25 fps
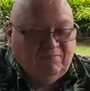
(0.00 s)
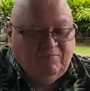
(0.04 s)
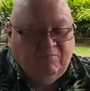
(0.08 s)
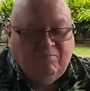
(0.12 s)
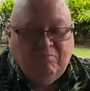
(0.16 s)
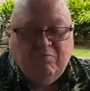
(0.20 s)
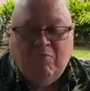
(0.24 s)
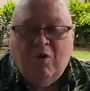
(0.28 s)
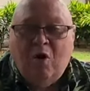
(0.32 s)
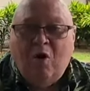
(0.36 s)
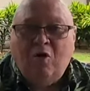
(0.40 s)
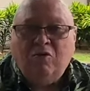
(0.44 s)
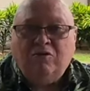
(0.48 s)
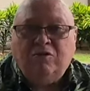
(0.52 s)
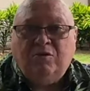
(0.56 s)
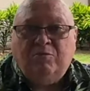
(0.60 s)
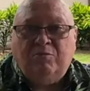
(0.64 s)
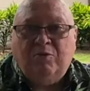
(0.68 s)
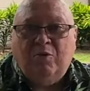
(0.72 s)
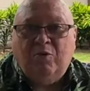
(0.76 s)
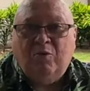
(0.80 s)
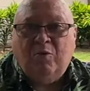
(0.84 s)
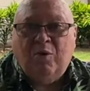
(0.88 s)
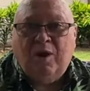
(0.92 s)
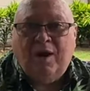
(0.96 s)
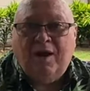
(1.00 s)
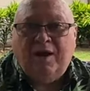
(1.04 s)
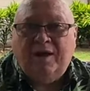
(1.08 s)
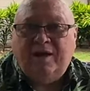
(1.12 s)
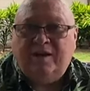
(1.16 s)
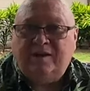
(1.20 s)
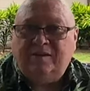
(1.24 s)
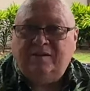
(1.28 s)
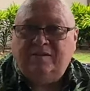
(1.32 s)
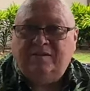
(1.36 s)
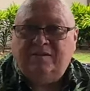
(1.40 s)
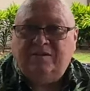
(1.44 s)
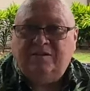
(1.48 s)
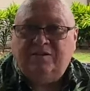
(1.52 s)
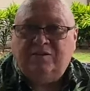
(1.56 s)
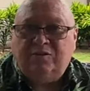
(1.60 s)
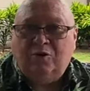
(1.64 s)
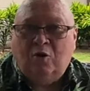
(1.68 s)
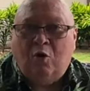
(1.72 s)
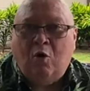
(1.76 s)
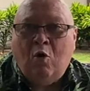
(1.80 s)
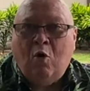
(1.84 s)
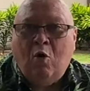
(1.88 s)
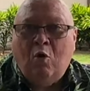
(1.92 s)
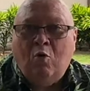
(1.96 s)
multiple ways to
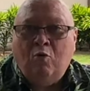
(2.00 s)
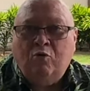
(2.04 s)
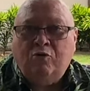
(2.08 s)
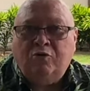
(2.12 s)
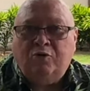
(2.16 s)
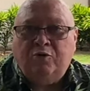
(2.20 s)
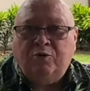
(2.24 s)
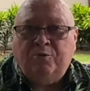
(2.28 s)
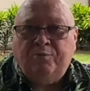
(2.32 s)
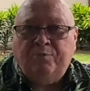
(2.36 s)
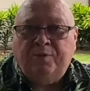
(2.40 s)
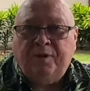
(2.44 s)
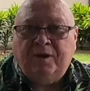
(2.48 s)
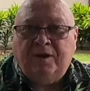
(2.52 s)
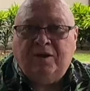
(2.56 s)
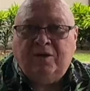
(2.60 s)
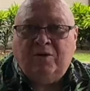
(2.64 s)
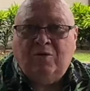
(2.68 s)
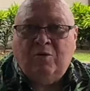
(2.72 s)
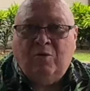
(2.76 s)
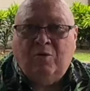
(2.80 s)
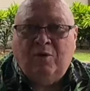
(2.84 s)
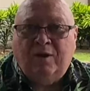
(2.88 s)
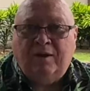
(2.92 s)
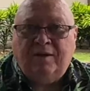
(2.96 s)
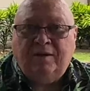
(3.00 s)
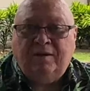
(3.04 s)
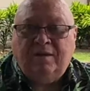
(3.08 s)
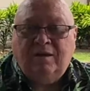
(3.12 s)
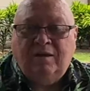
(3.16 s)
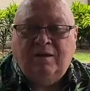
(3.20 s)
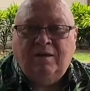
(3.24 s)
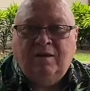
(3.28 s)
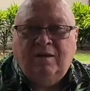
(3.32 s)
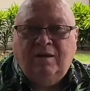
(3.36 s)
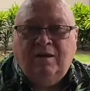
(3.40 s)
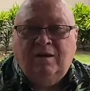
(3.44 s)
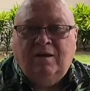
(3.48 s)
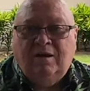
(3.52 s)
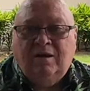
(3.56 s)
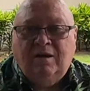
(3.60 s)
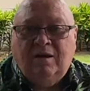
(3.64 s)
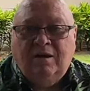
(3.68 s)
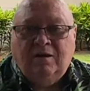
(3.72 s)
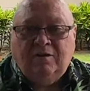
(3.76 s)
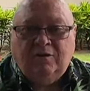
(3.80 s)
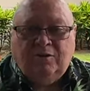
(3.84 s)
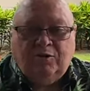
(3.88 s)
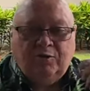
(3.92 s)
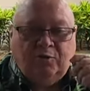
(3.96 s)
hold your Bitcoin
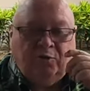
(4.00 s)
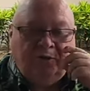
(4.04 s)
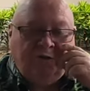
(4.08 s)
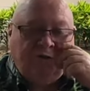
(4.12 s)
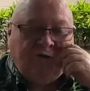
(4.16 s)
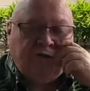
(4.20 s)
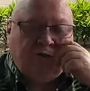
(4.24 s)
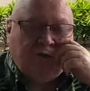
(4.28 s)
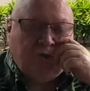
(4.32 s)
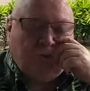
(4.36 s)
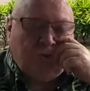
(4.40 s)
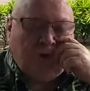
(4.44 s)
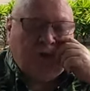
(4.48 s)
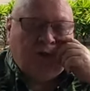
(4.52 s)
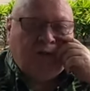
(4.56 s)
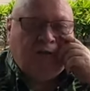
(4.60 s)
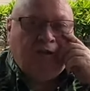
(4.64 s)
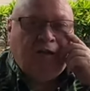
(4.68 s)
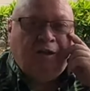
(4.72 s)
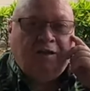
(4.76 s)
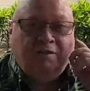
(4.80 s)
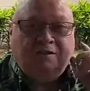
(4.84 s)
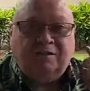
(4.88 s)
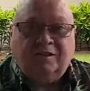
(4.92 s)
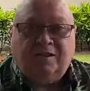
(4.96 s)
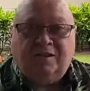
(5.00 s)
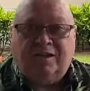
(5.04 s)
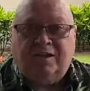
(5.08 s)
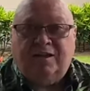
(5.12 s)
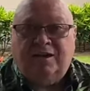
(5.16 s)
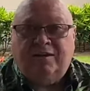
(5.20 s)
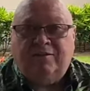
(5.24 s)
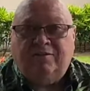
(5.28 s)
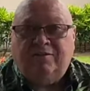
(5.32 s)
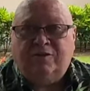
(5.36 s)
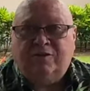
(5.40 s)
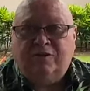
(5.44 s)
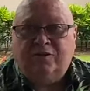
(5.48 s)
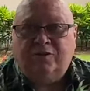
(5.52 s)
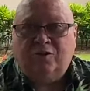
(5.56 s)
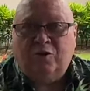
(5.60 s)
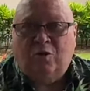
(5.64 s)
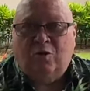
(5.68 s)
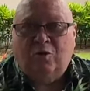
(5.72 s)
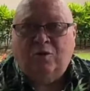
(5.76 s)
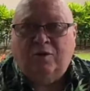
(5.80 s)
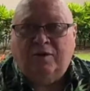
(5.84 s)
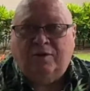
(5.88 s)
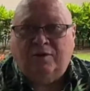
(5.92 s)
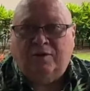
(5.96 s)
to ensure it doesn't get
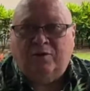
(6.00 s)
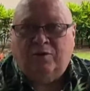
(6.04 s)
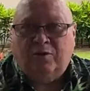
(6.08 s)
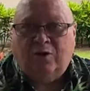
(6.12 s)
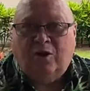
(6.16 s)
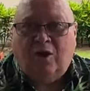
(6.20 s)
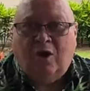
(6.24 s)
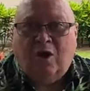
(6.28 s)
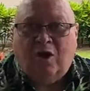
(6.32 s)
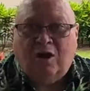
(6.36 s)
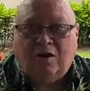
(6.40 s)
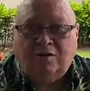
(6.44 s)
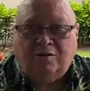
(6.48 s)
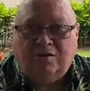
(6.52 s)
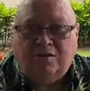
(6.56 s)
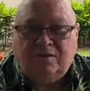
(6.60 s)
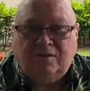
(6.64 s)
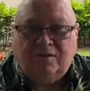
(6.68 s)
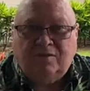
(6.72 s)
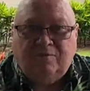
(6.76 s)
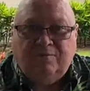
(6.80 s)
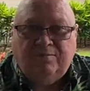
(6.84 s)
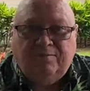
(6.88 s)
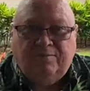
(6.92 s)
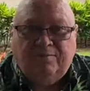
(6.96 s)
stolen or lost.